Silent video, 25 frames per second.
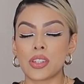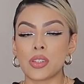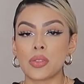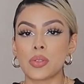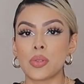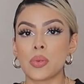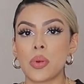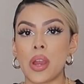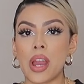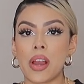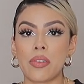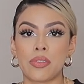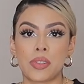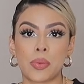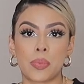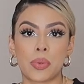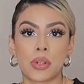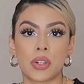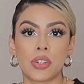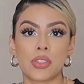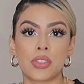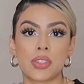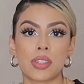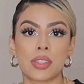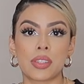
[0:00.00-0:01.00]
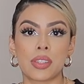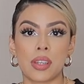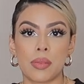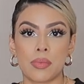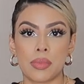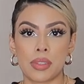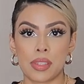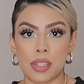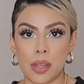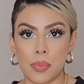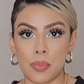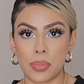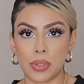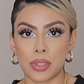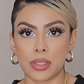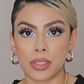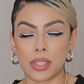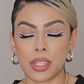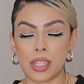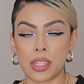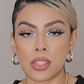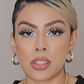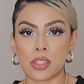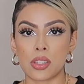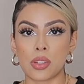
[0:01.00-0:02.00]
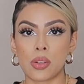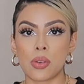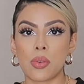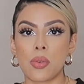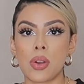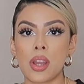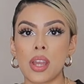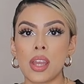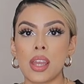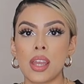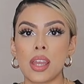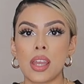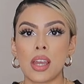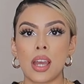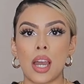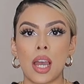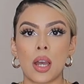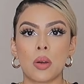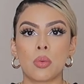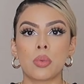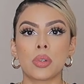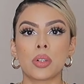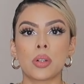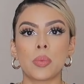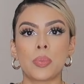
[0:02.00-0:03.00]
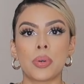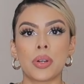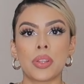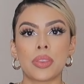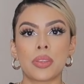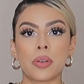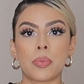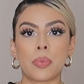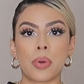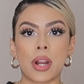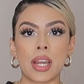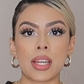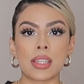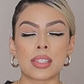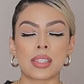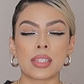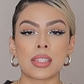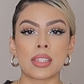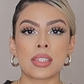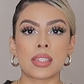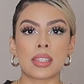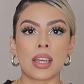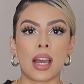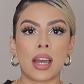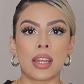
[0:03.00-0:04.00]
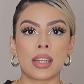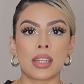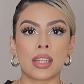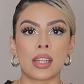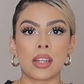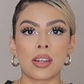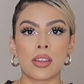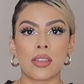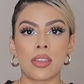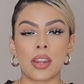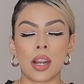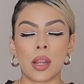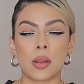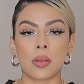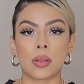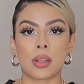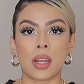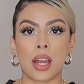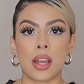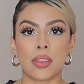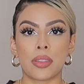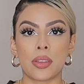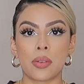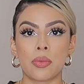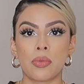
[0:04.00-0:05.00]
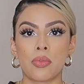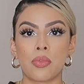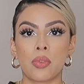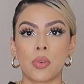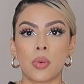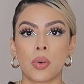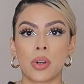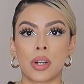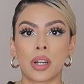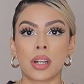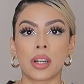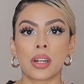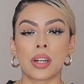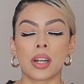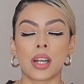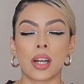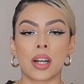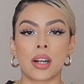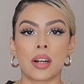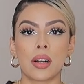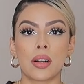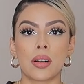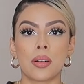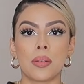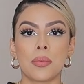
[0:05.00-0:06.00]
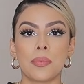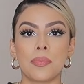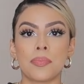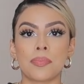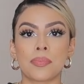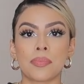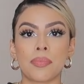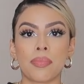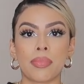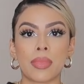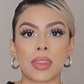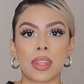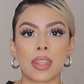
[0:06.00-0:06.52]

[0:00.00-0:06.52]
You do have to purchase them separately, so I will put the prices on here that I've got them for on